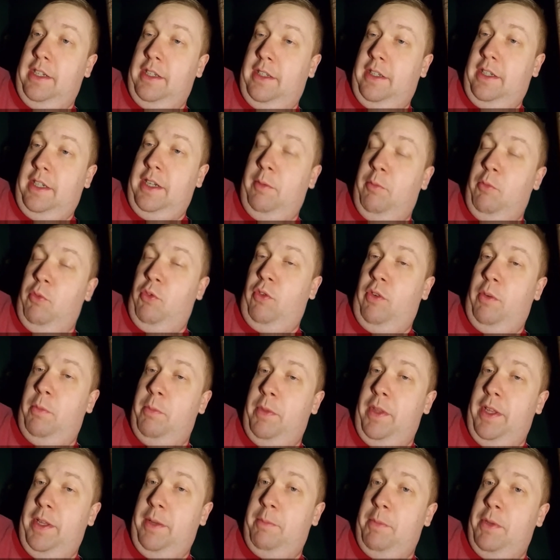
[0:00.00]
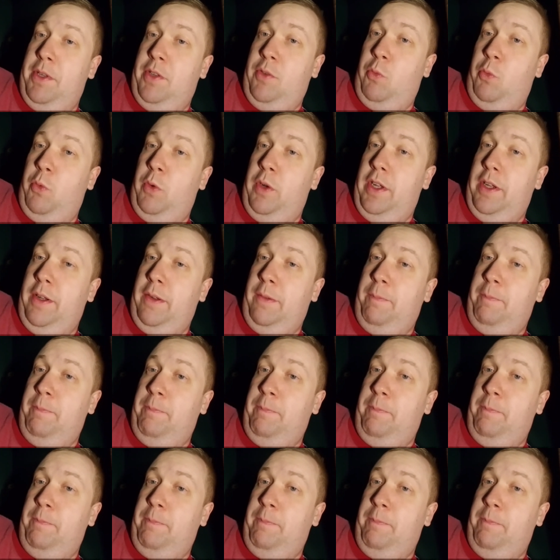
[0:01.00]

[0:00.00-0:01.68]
comes from them as well.